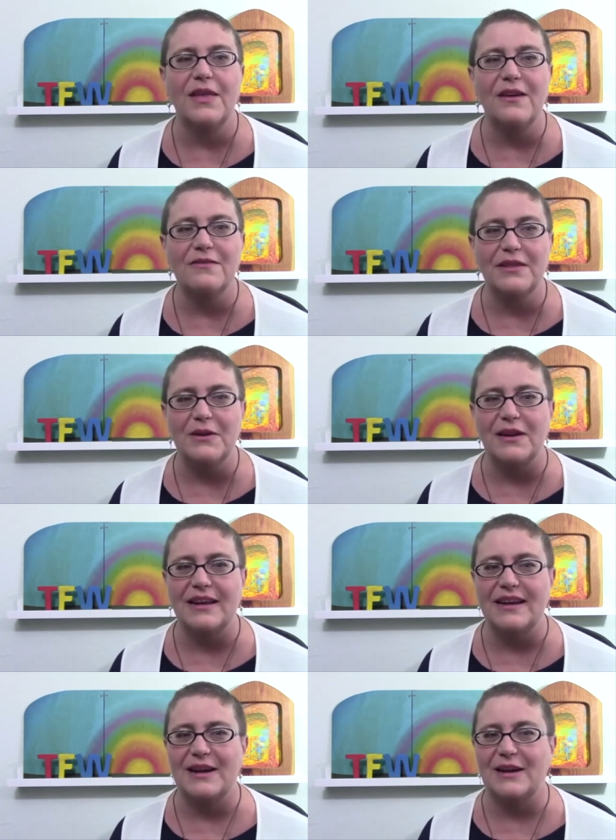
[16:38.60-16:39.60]
they have Lyra
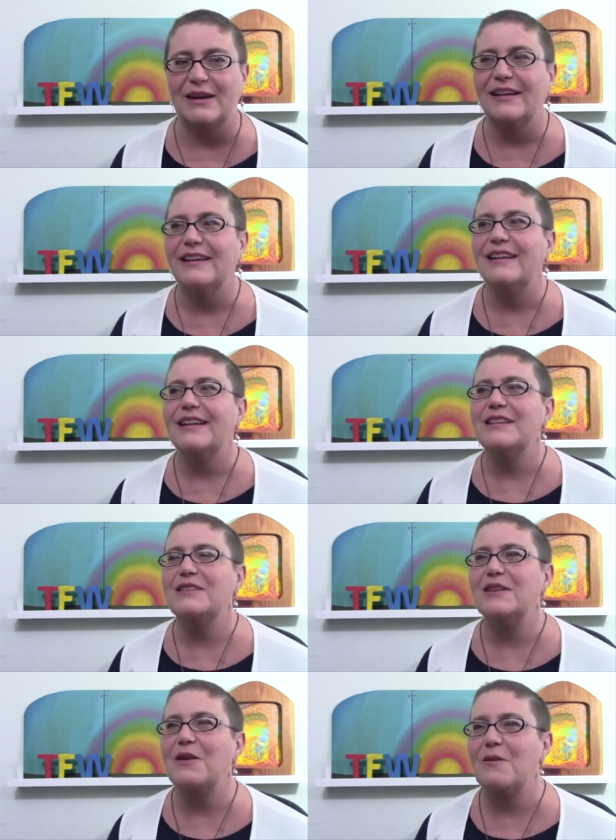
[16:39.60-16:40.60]
in here.
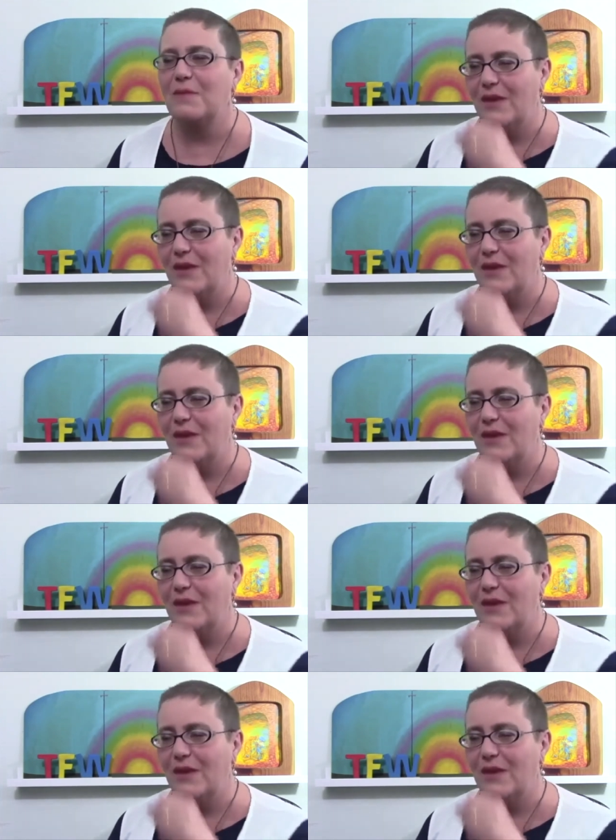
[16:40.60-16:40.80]
So,